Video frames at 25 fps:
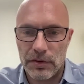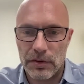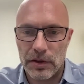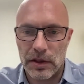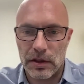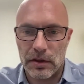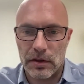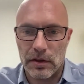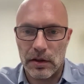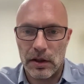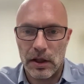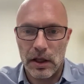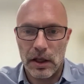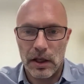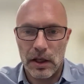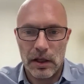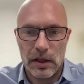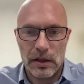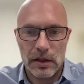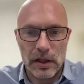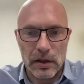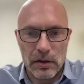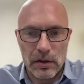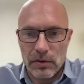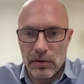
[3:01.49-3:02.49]
You can
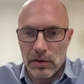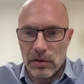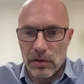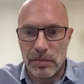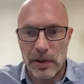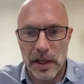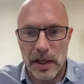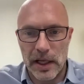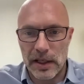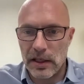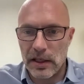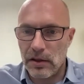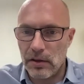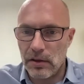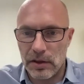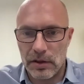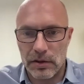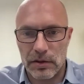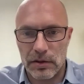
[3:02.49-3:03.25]
download a binary.